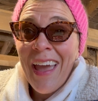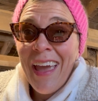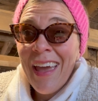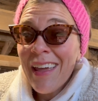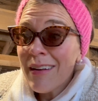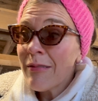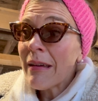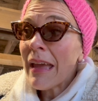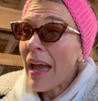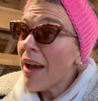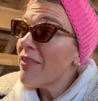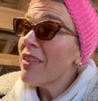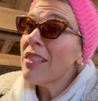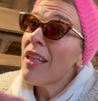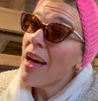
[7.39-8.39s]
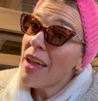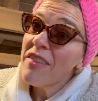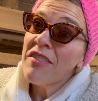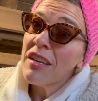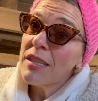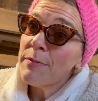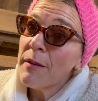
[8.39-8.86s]
And we have a lot of
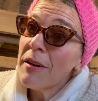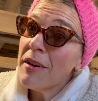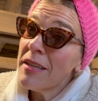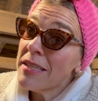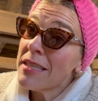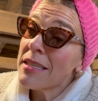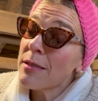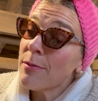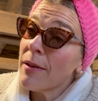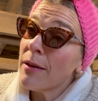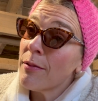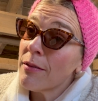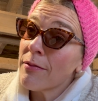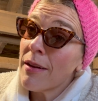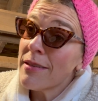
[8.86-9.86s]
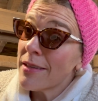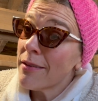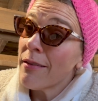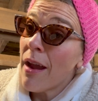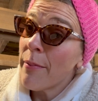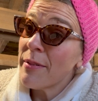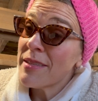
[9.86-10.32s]
experience this week with raising
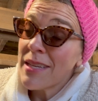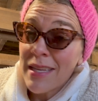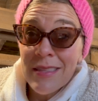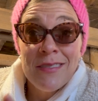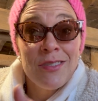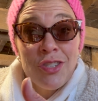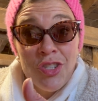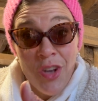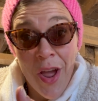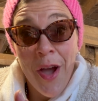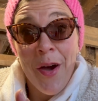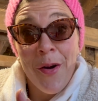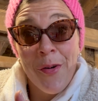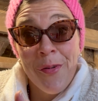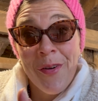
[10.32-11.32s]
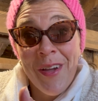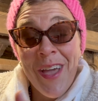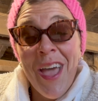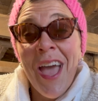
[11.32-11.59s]
rabbits in the snow